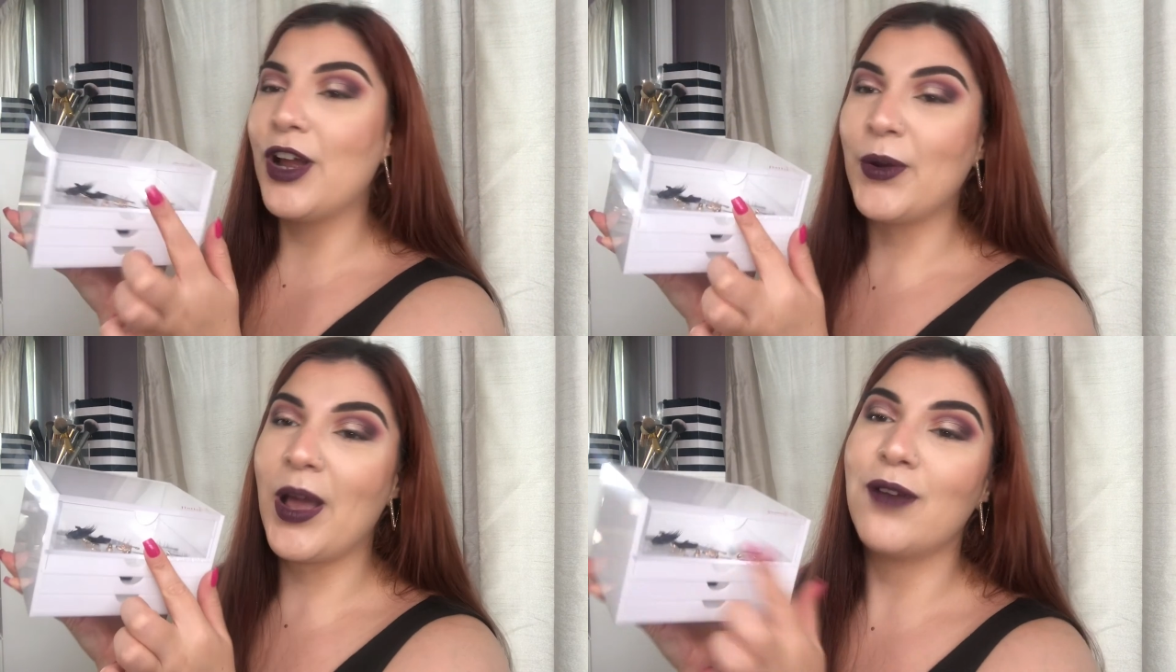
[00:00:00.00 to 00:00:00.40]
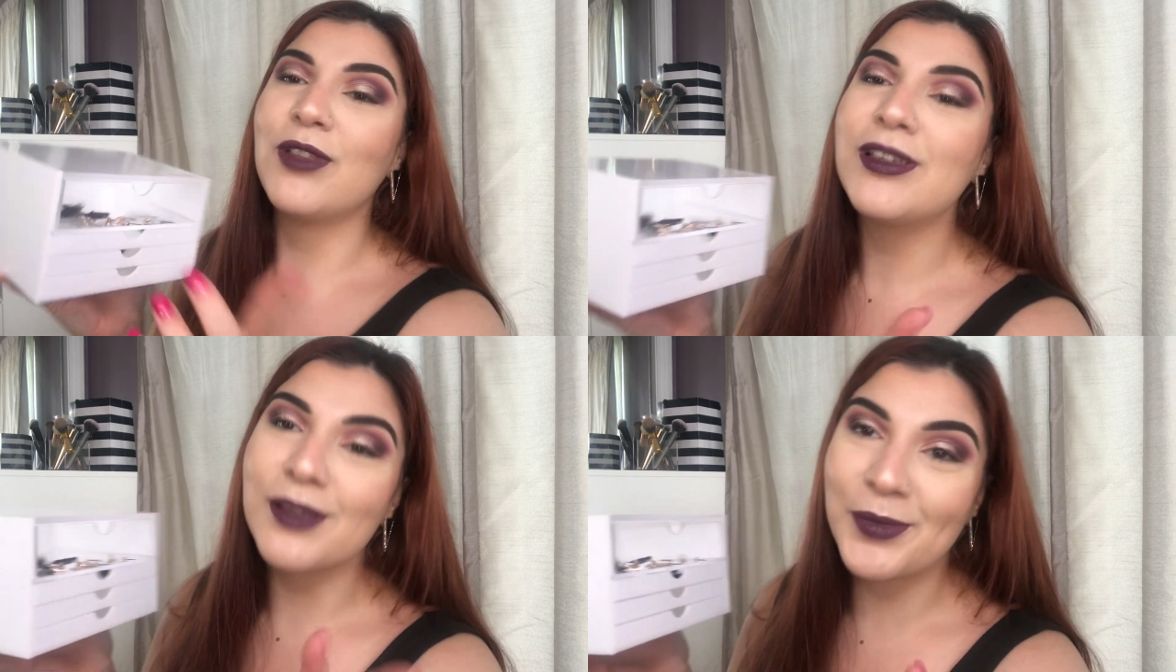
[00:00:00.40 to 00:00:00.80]
I know I have
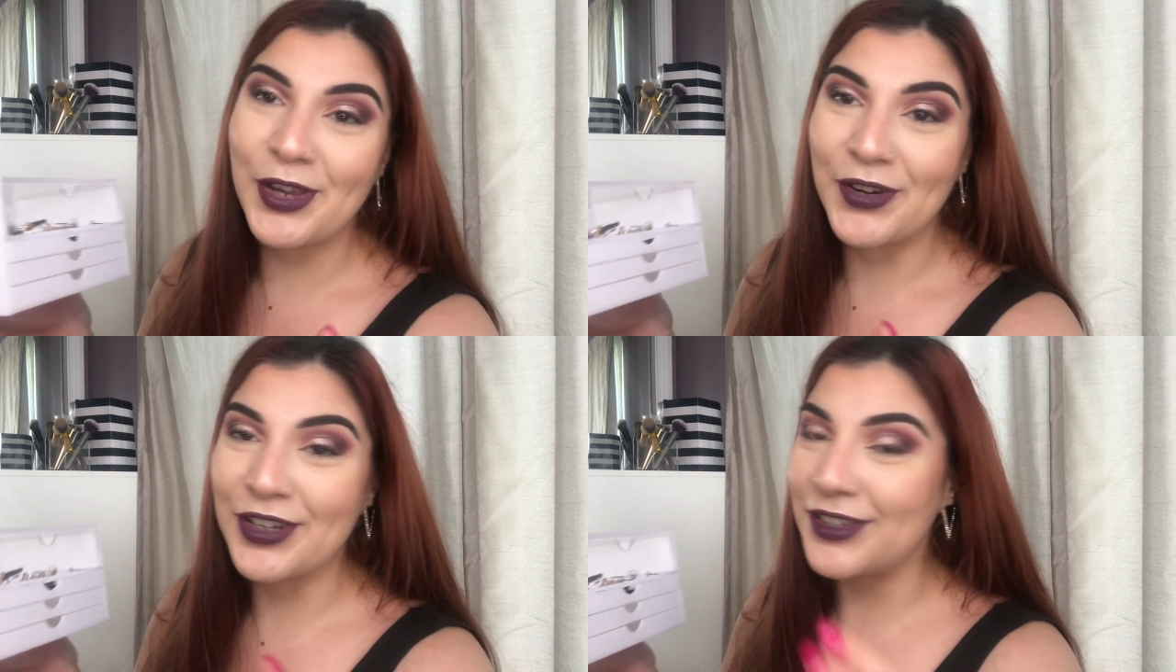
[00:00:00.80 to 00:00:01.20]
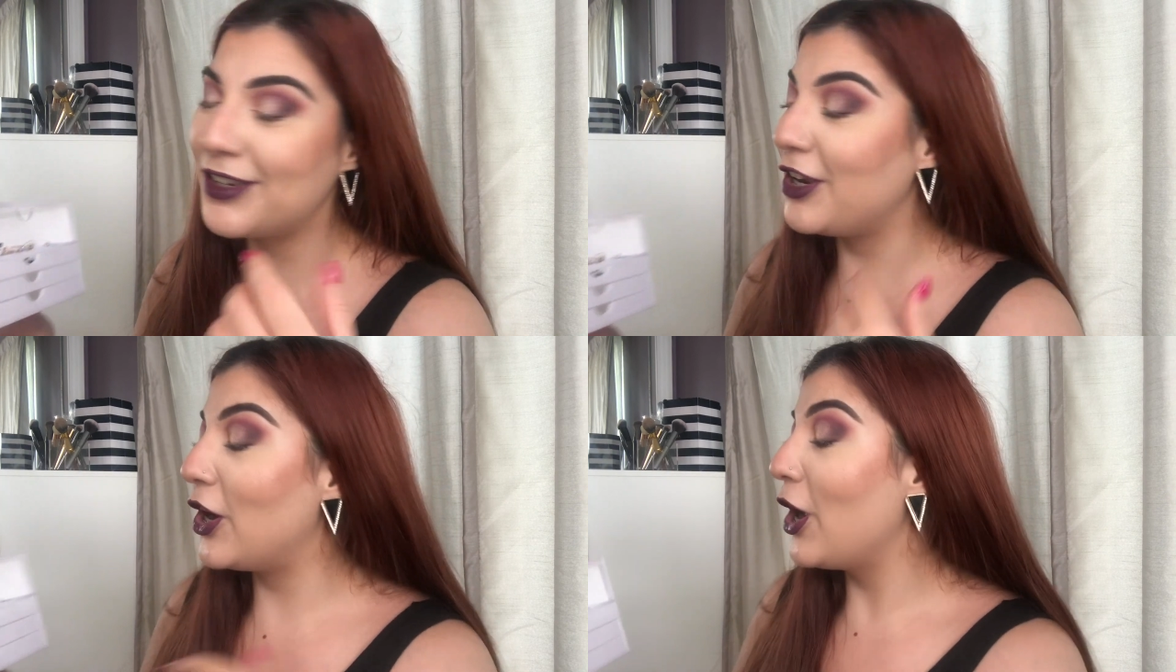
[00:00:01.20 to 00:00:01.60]
like some earrings
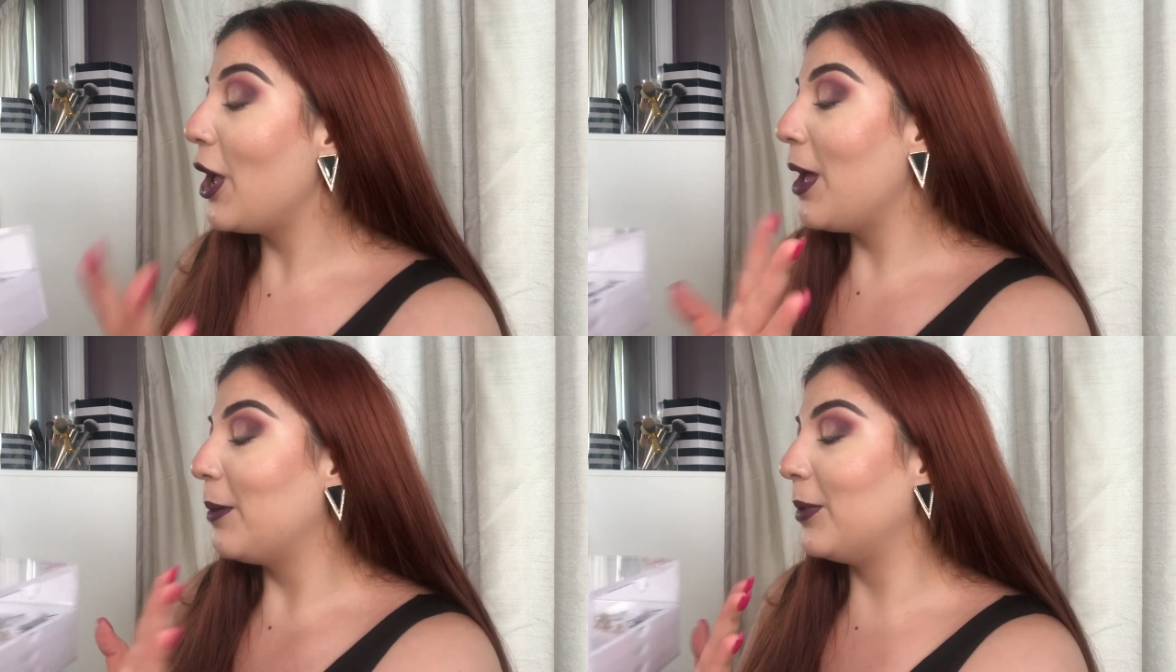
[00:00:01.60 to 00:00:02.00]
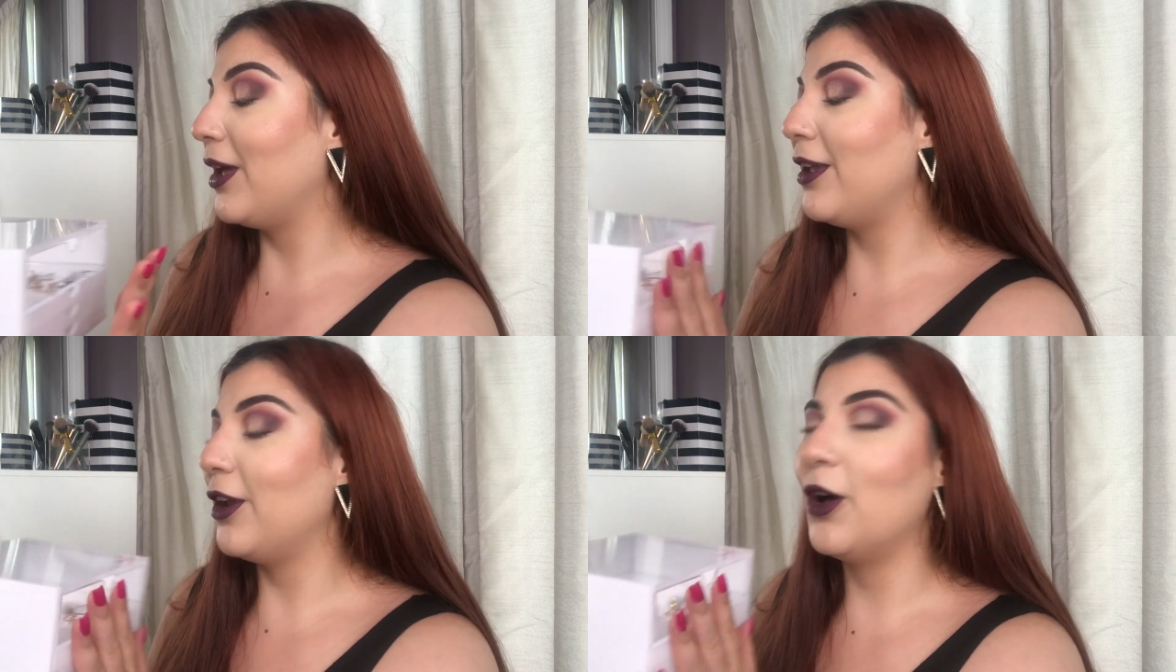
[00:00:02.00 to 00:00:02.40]
in here,
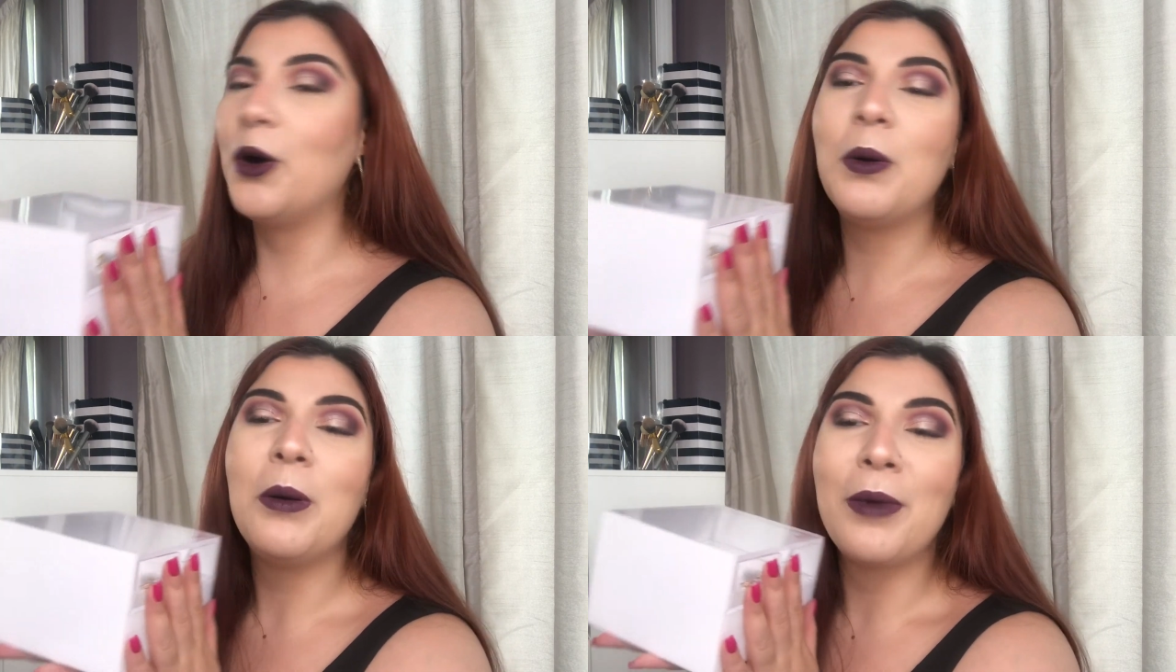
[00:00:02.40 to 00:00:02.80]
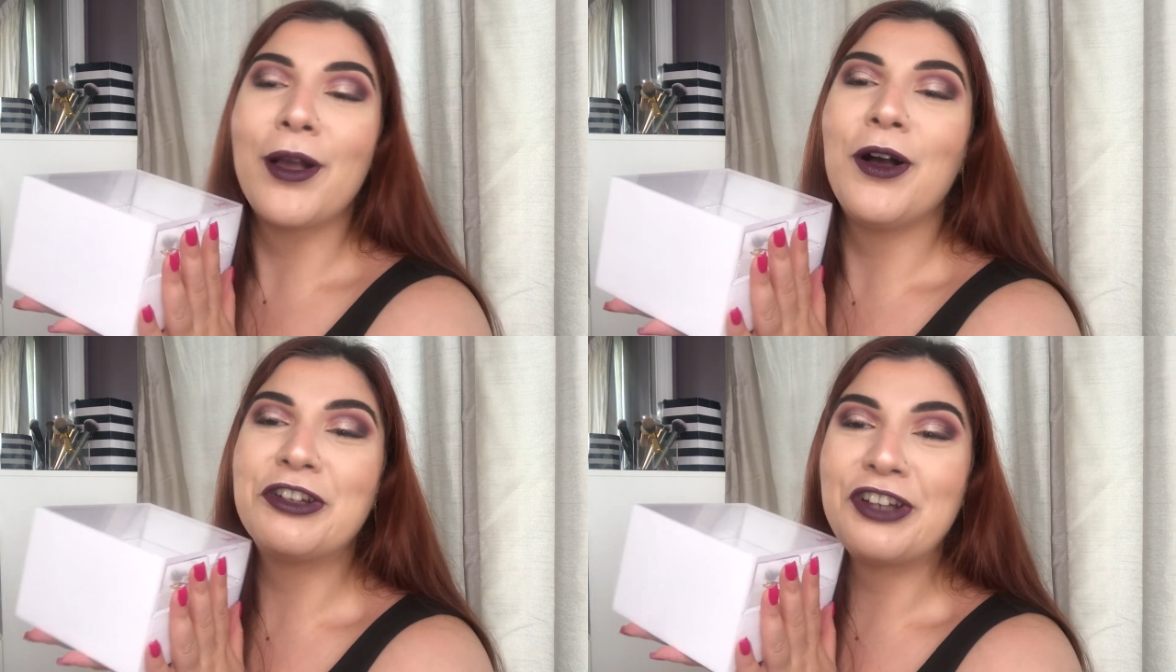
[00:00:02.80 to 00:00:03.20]
but oh my
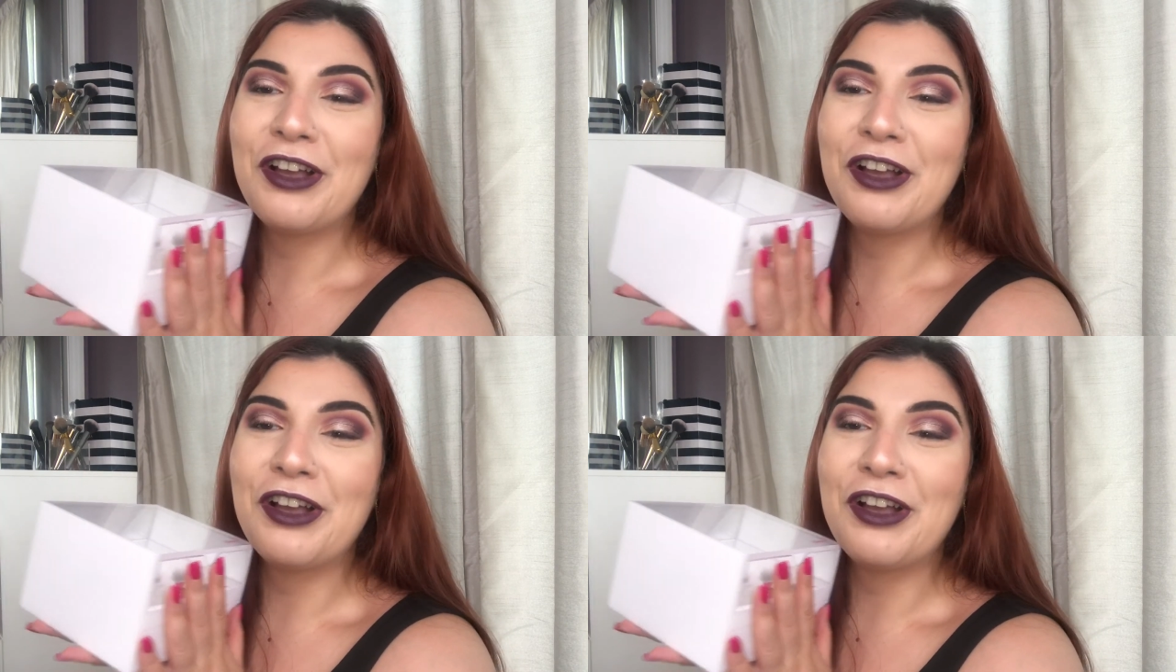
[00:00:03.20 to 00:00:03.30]
gosh,